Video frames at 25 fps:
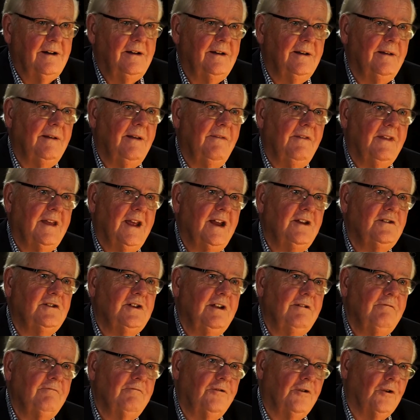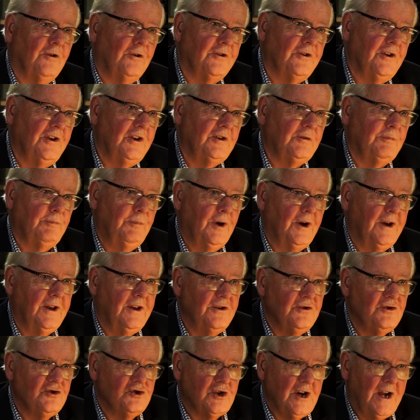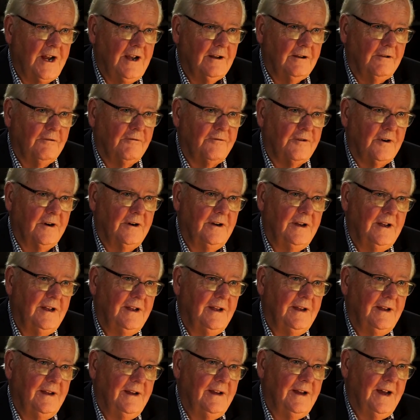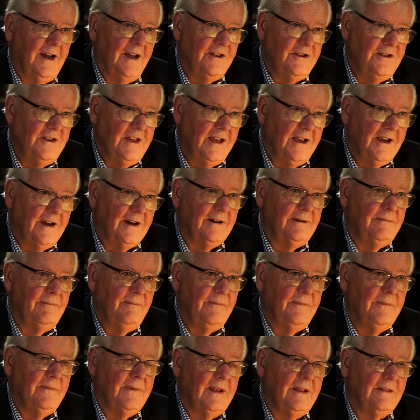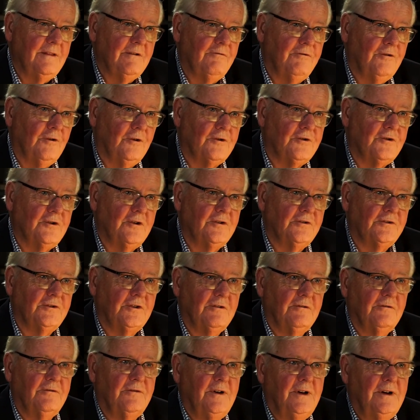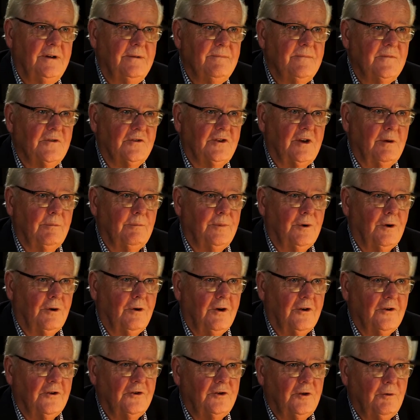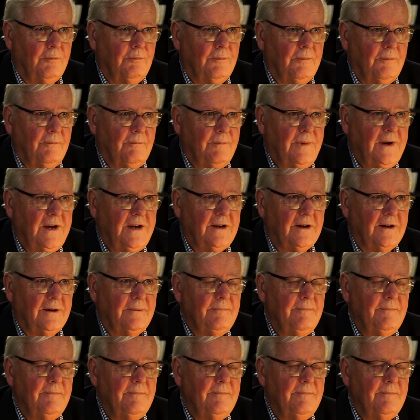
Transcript: in the 1840s, put in jail for a year in the fortress of St. Paul and St. Peter,